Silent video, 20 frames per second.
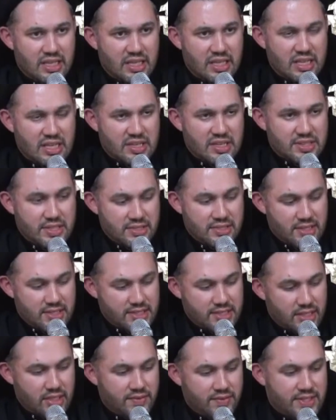Says the
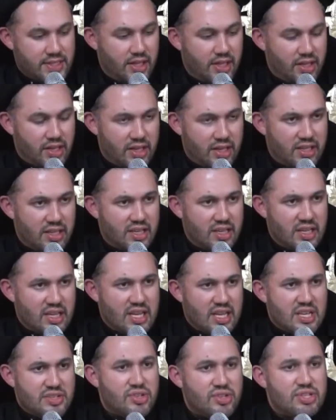son of Zahra.
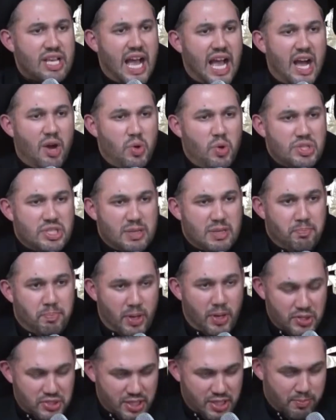Says, how is it
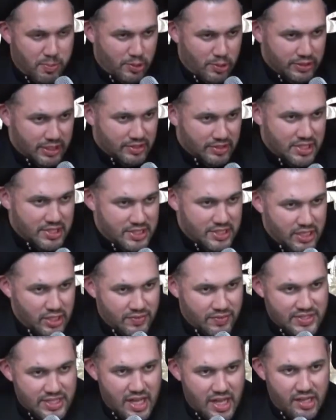possible that the son of
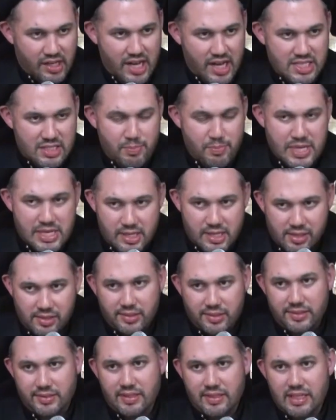Zahra has been killed?
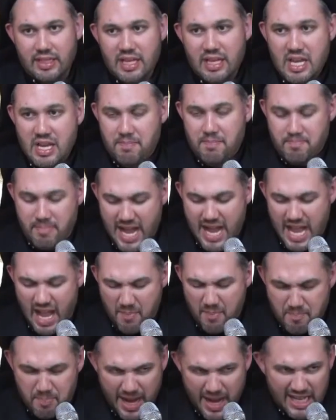My
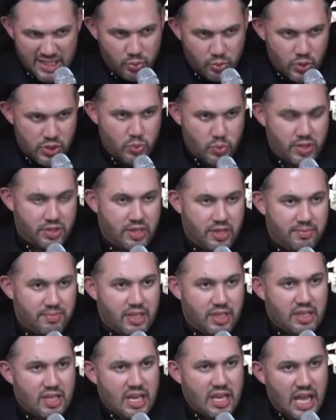Abbas was with him.
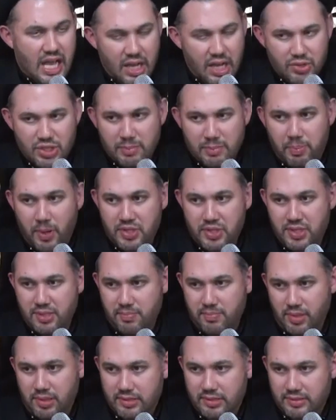How's it possible?